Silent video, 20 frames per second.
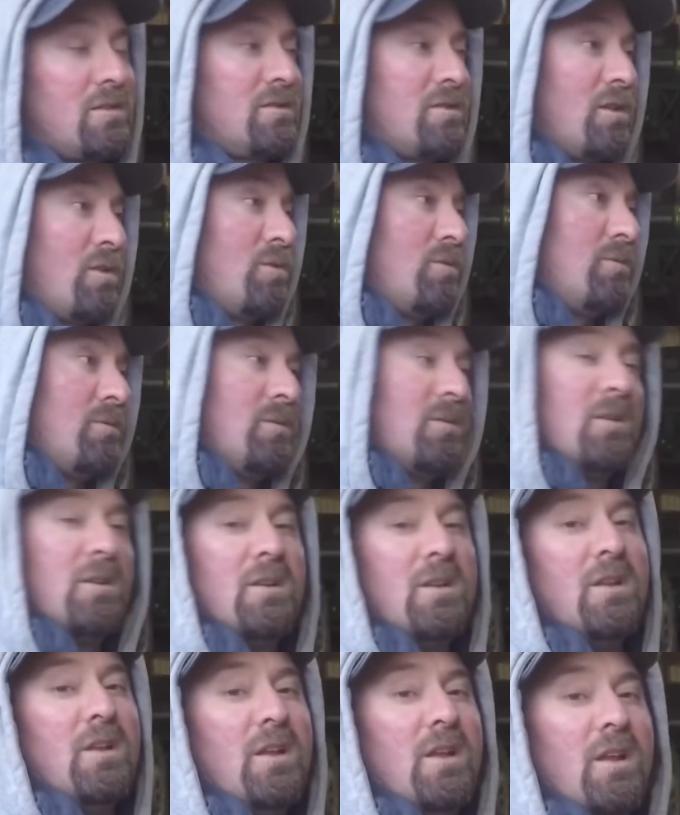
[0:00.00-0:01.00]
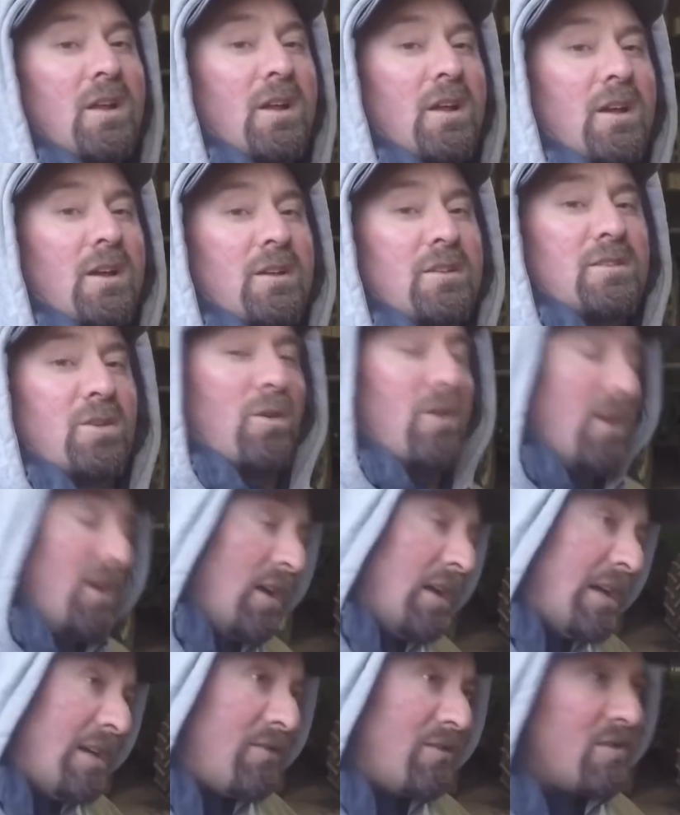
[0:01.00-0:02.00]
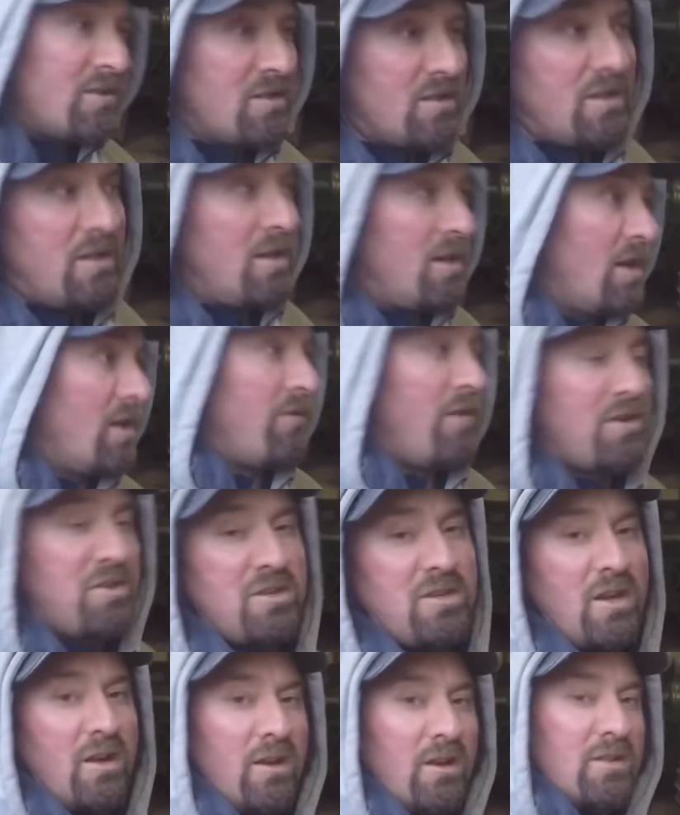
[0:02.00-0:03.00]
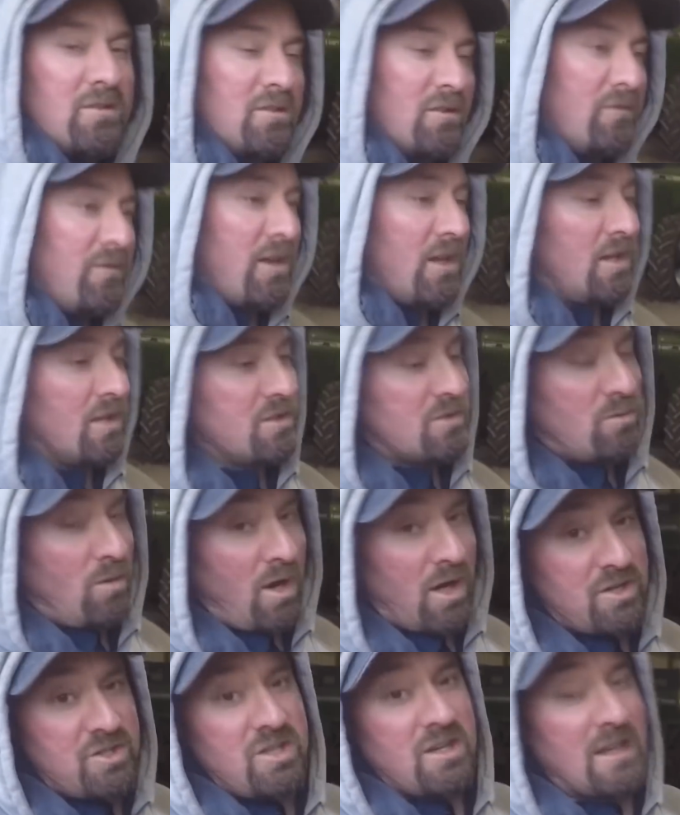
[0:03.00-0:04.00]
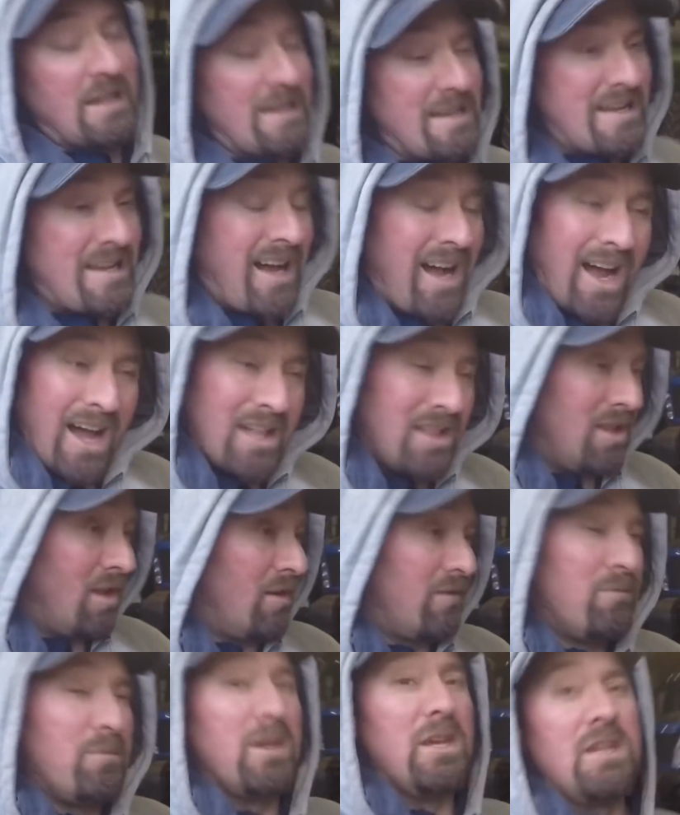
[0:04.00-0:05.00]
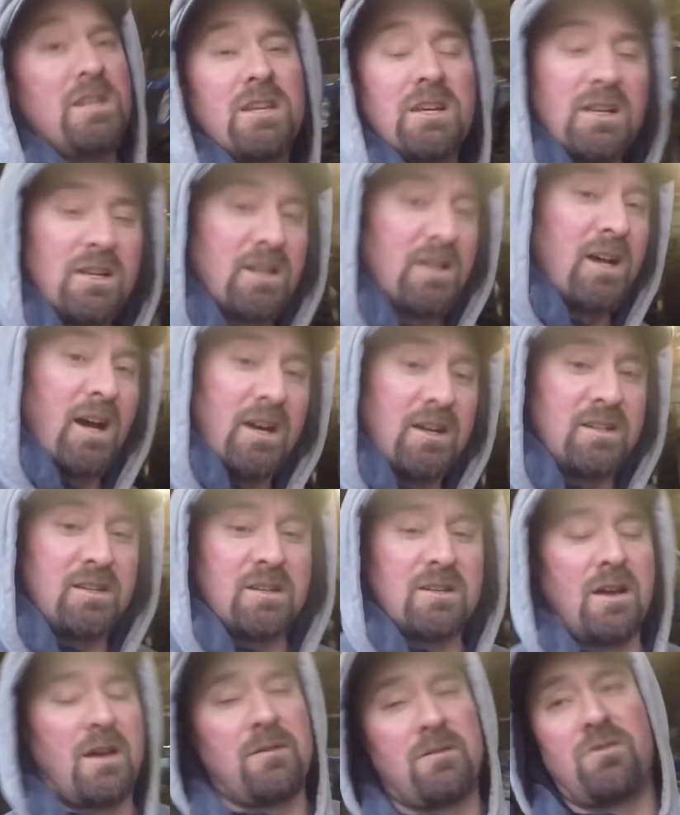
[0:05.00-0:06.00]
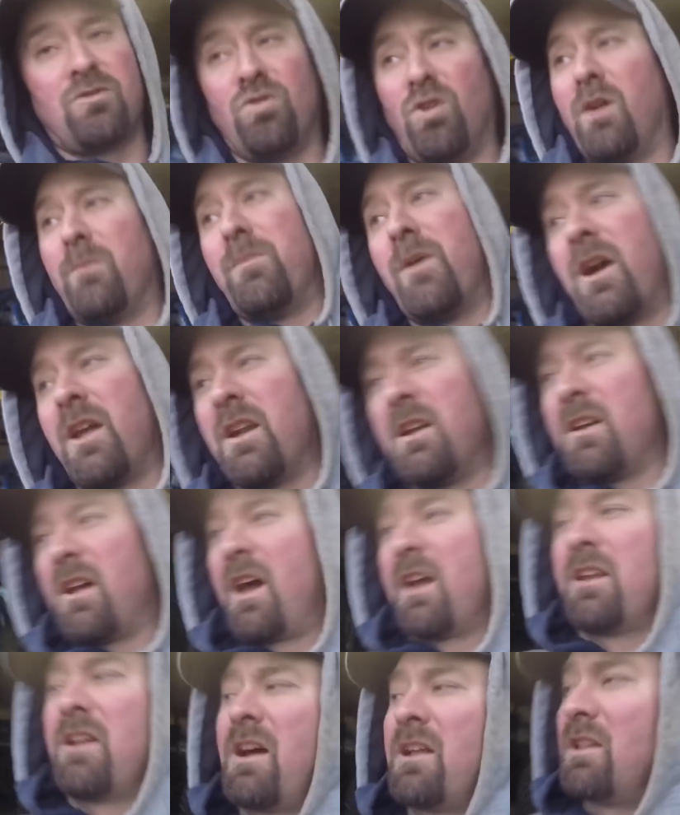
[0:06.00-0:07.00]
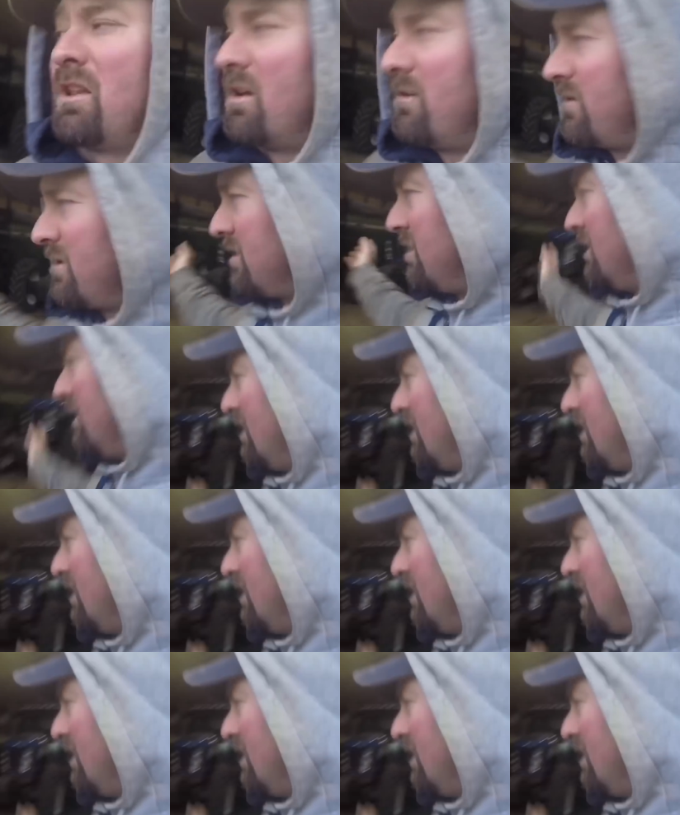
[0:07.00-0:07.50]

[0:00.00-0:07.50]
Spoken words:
So, sorry if there's any vegetarians or vegans watching. I love meat. I grew up on it. I love it.